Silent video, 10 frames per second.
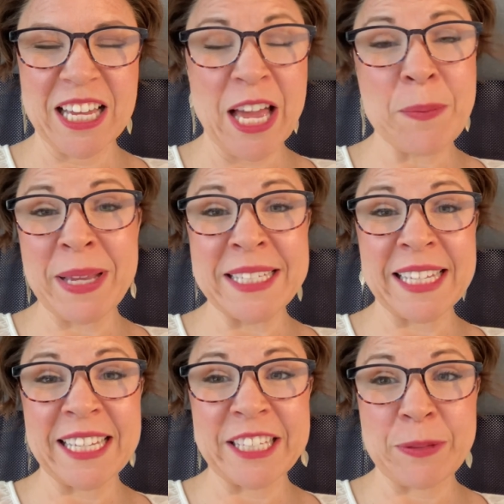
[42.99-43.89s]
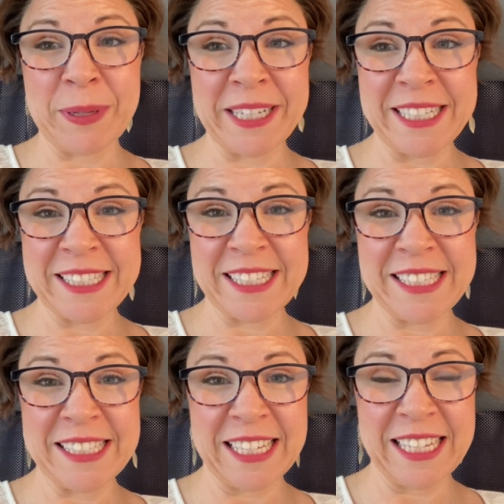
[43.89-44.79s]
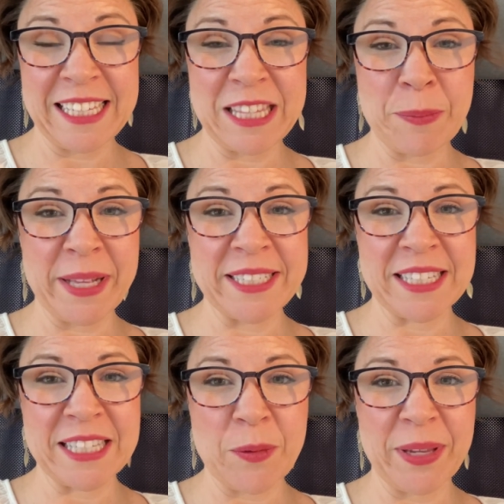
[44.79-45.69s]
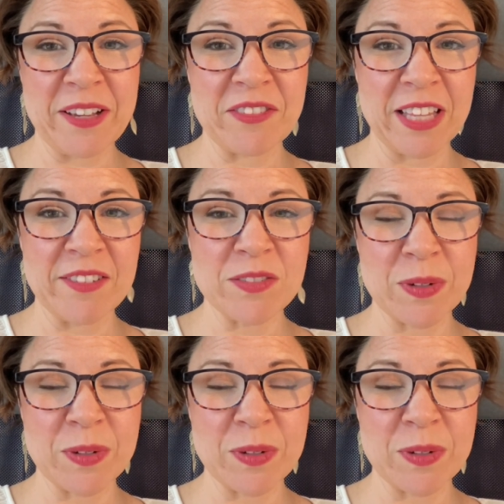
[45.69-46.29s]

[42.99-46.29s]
amazing experiences in the places that we have lived.